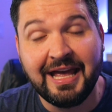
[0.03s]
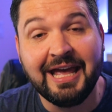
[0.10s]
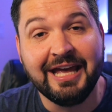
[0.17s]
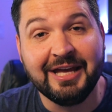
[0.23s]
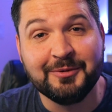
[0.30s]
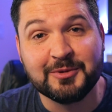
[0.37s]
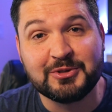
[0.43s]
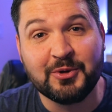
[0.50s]

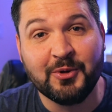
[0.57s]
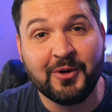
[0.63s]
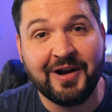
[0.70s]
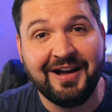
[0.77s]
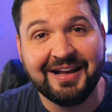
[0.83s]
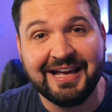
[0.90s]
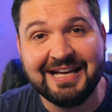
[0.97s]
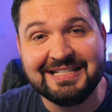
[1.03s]
Hey, what's going
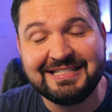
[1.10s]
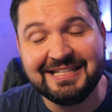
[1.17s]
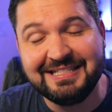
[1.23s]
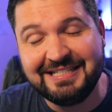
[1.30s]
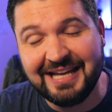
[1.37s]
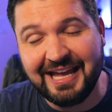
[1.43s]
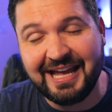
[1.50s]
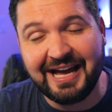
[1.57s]
on, guys?
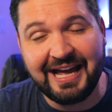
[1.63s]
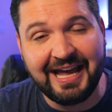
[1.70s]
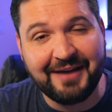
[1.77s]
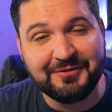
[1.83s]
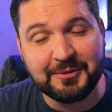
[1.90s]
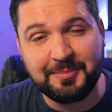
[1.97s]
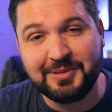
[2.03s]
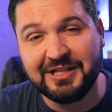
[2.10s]
Today I
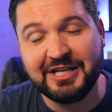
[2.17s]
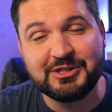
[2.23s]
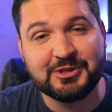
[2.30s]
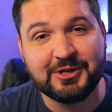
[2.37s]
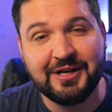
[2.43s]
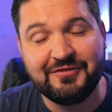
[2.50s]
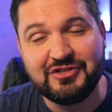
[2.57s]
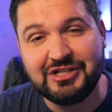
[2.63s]
have the pleasure
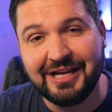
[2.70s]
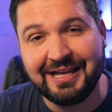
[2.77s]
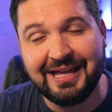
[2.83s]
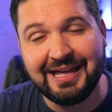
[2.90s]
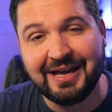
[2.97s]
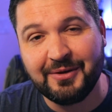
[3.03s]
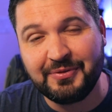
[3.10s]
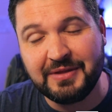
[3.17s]
of
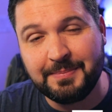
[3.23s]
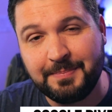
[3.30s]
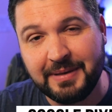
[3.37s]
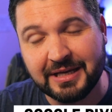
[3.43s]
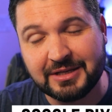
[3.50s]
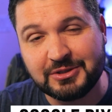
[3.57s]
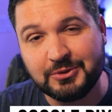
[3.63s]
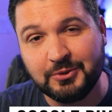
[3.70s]
checking out the
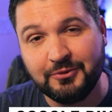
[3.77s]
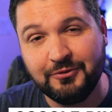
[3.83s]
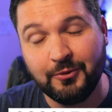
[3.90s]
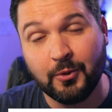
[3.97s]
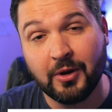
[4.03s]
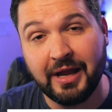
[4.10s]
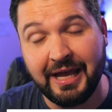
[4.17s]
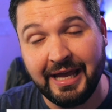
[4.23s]
Pixel
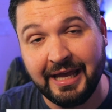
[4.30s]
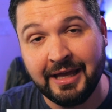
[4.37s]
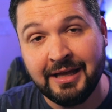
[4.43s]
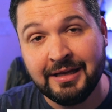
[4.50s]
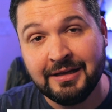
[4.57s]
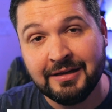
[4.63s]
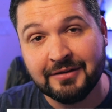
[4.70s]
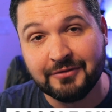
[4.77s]
4a
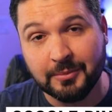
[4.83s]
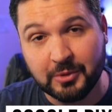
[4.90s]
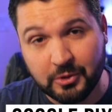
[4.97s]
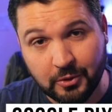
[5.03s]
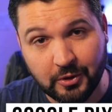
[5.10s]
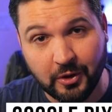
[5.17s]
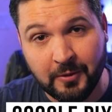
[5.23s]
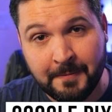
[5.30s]
from
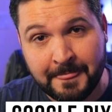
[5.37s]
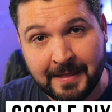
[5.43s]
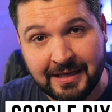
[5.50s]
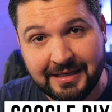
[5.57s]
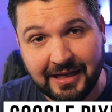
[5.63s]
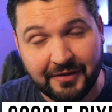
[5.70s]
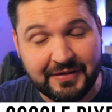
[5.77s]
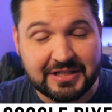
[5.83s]
Google.
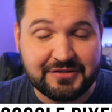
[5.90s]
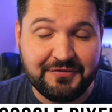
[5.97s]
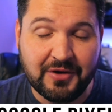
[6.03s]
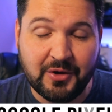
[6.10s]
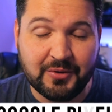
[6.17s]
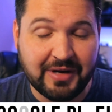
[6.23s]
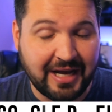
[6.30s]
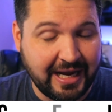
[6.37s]
Now, this
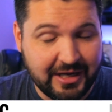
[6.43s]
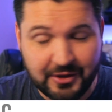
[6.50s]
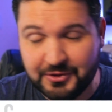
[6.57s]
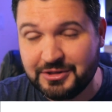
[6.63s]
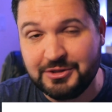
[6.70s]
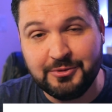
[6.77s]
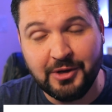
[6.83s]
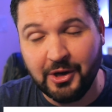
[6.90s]
phone, I know
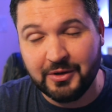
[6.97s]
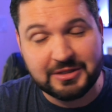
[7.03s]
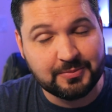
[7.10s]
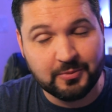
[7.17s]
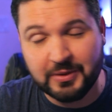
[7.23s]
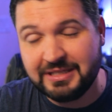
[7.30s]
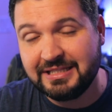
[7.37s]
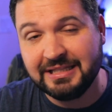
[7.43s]
as you know, has
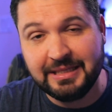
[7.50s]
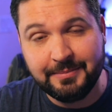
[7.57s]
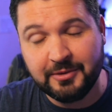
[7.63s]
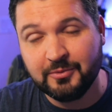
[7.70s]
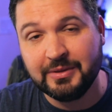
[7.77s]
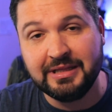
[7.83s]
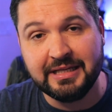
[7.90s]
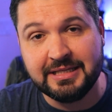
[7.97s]
recently
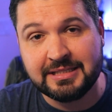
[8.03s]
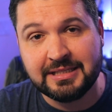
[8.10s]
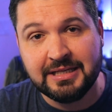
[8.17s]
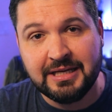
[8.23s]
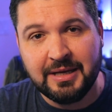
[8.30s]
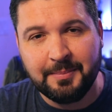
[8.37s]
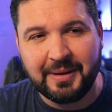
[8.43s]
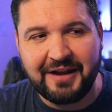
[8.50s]
been released,
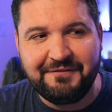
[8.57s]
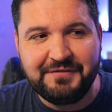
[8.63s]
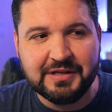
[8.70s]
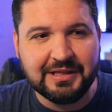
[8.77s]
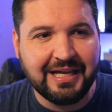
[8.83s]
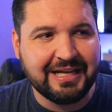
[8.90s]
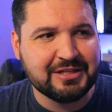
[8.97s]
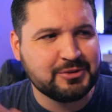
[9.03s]
but I feel
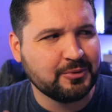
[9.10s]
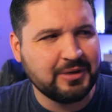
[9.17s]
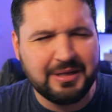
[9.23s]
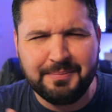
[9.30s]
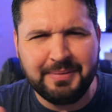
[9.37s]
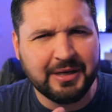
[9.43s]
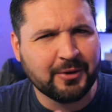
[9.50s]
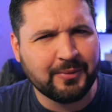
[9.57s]
like it's already
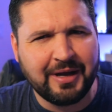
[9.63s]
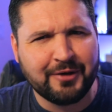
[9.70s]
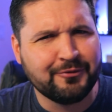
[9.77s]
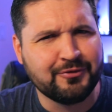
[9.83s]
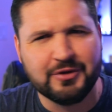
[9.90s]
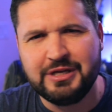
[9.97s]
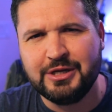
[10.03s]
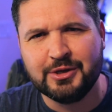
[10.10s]
been around
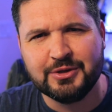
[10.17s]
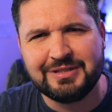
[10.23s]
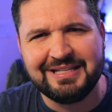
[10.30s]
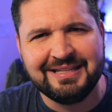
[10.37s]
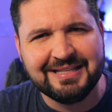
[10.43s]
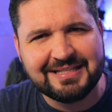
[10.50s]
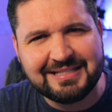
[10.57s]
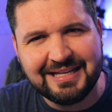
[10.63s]
for years
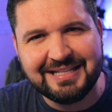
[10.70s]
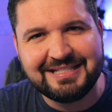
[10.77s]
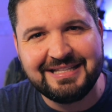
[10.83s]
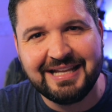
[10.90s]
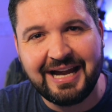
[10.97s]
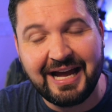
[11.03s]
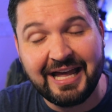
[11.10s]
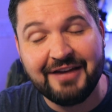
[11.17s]
in the sense
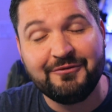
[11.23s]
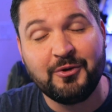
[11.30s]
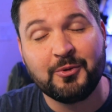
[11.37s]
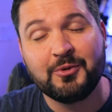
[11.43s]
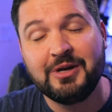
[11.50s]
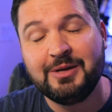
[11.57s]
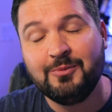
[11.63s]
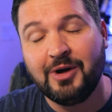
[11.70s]
that I have already